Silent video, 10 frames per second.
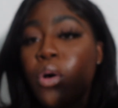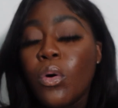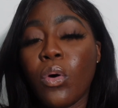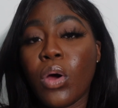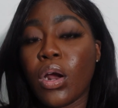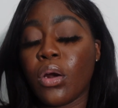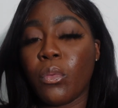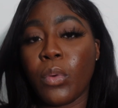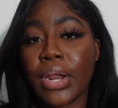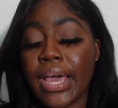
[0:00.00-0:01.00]
or
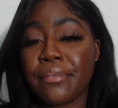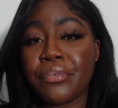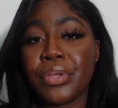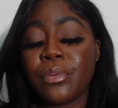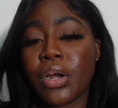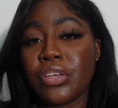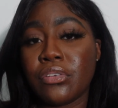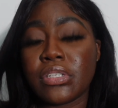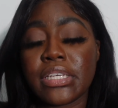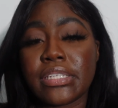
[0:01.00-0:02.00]
whatever you are
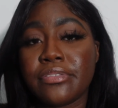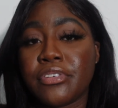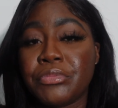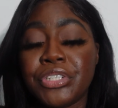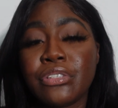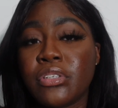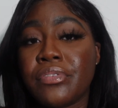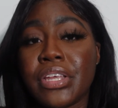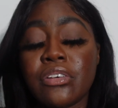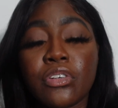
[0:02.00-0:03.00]
using to film your YouTube
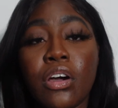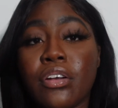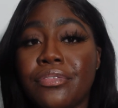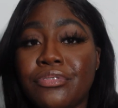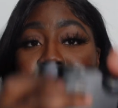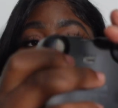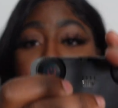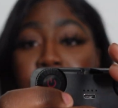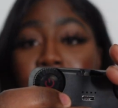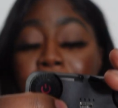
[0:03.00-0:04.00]
videos on, or if you just
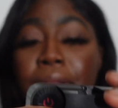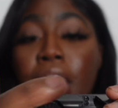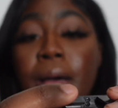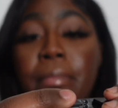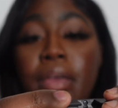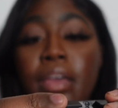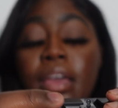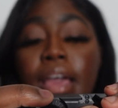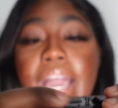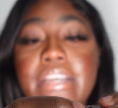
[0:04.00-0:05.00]
need to prop it up.
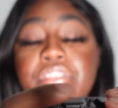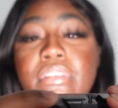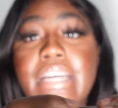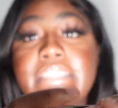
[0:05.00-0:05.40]
As you guys